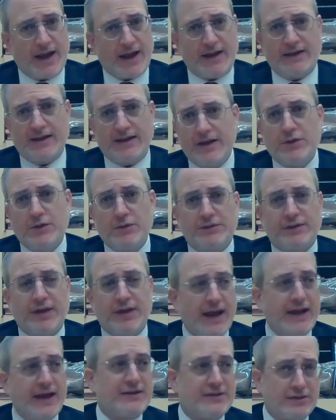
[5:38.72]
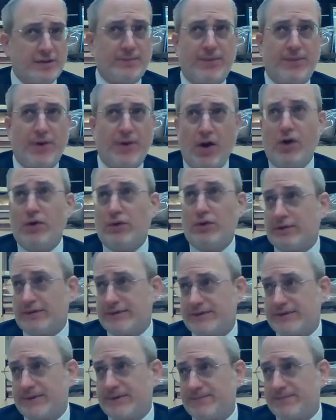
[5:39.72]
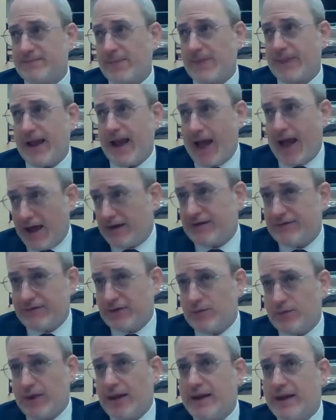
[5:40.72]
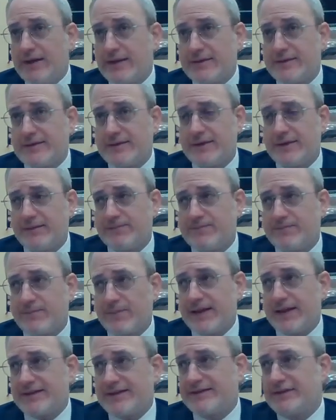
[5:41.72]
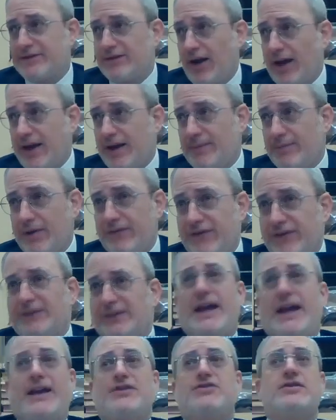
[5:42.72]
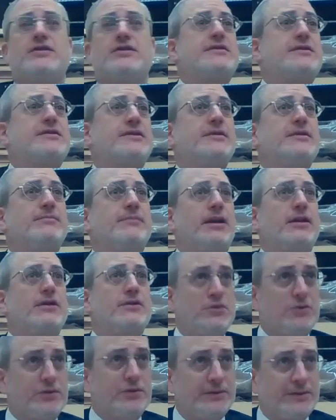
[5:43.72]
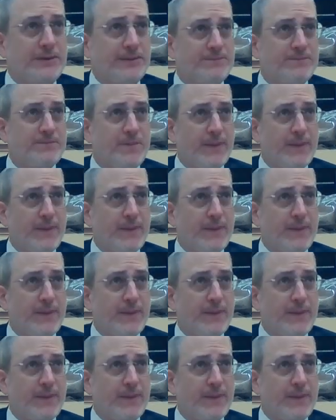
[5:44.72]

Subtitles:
and he who takes the poles out of the rings is liable to lashes, malkut.